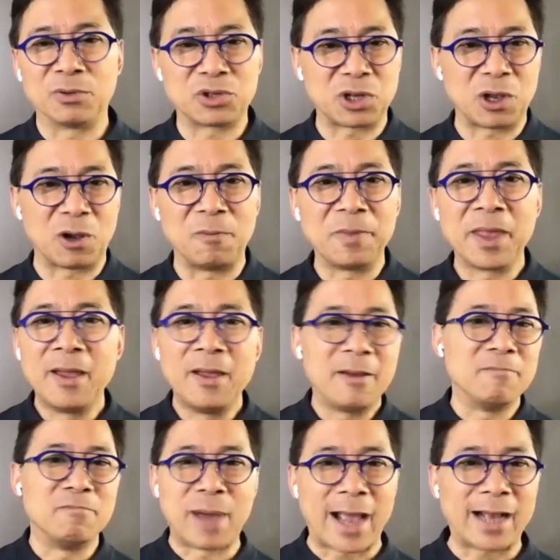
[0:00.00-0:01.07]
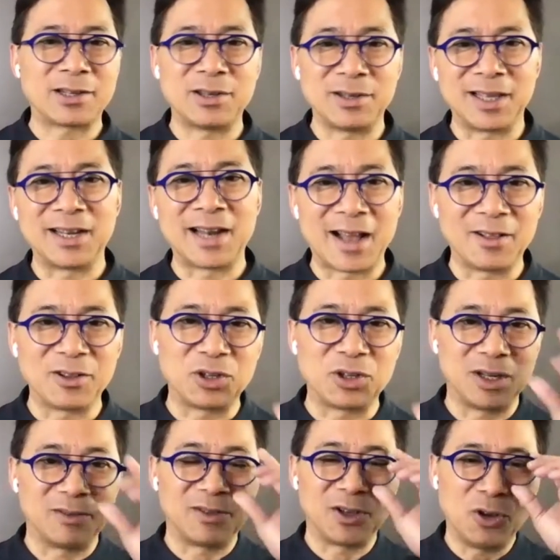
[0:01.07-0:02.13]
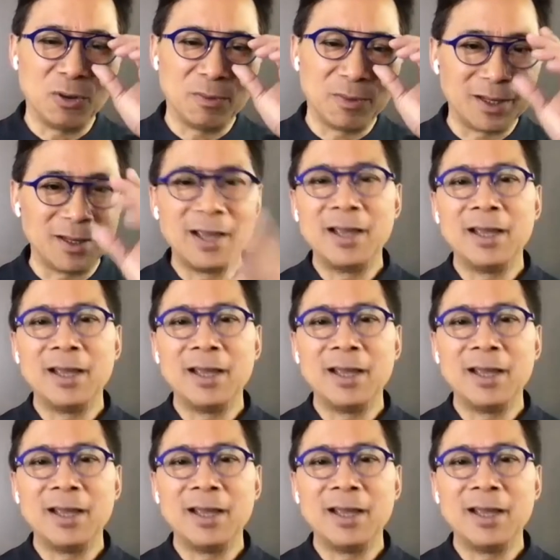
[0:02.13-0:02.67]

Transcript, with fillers: So, back to the analogy of the human